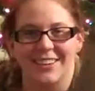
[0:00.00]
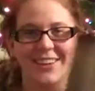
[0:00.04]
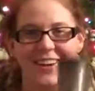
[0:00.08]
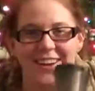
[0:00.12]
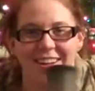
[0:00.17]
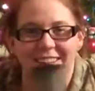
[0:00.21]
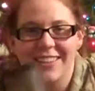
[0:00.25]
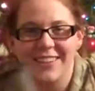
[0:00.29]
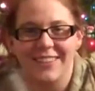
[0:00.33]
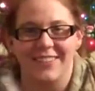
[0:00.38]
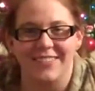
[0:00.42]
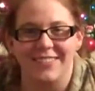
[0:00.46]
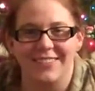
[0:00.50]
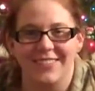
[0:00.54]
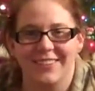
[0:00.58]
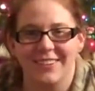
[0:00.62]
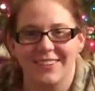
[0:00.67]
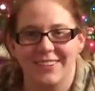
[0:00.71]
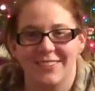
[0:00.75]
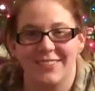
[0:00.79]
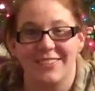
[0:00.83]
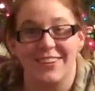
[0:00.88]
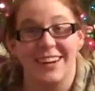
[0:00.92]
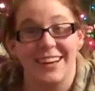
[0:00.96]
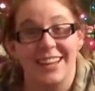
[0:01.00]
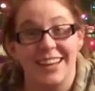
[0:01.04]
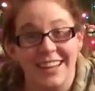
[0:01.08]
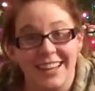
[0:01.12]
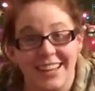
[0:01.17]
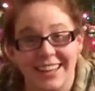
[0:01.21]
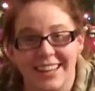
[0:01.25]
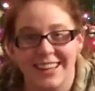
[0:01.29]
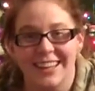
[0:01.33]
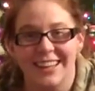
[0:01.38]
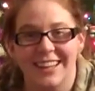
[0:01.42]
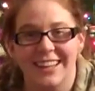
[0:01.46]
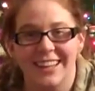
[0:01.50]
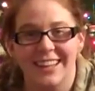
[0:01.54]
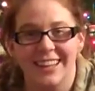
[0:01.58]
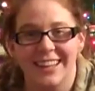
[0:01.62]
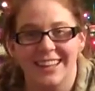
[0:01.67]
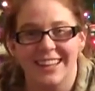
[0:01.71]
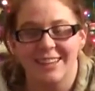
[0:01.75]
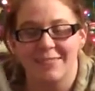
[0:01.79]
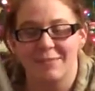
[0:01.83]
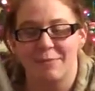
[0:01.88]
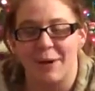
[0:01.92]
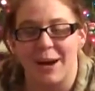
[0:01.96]
call them. What?
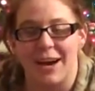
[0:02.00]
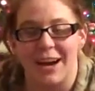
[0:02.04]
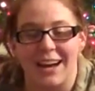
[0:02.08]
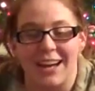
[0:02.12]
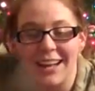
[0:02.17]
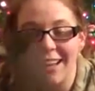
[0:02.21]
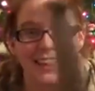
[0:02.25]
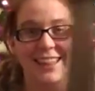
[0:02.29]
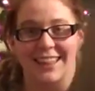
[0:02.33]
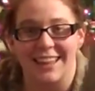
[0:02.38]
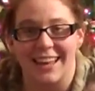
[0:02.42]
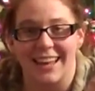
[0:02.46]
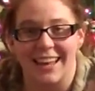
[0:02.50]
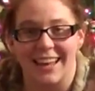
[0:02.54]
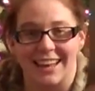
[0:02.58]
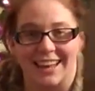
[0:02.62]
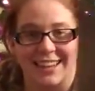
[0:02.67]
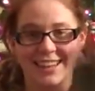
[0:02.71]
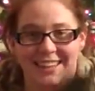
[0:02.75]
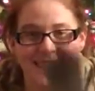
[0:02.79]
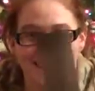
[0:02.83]
Pods. Pods, yeah.